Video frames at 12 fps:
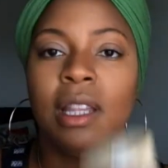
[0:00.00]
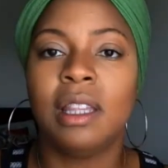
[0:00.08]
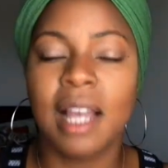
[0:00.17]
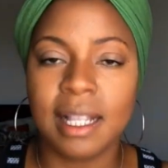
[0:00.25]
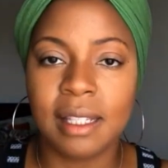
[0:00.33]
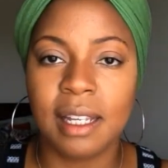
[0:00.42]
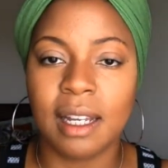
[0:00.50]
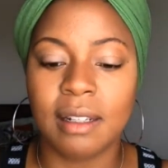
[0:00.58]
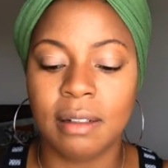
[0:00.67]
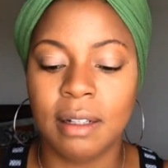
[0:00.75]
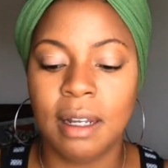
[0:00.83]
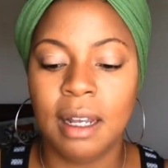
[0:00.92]
That's it.
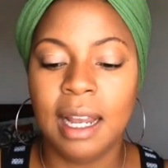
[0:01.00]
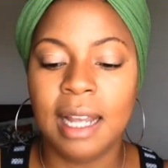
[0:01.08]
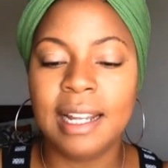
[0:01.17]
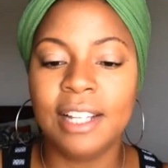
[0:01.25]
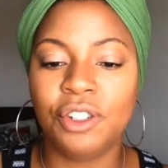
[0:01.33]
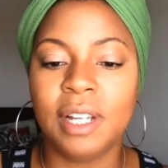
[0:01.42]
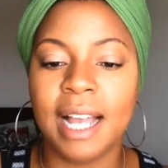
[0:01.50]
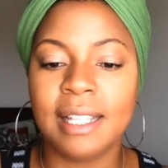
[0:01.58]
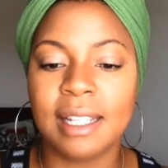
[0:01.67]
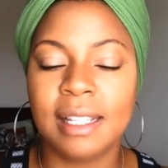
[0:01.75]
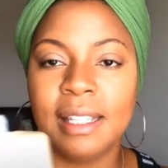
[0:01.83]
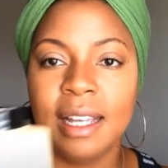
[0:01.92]
And as you guys
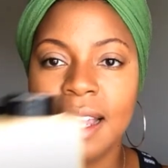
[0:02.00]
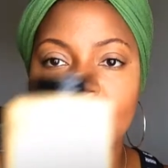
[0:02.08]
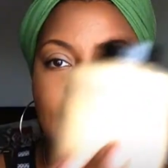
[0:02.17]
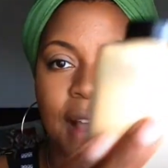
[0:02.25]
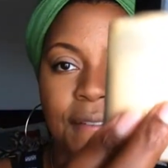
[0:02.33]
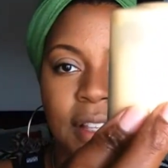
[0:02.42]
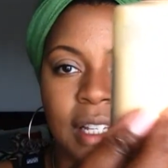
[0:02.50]
can see, I have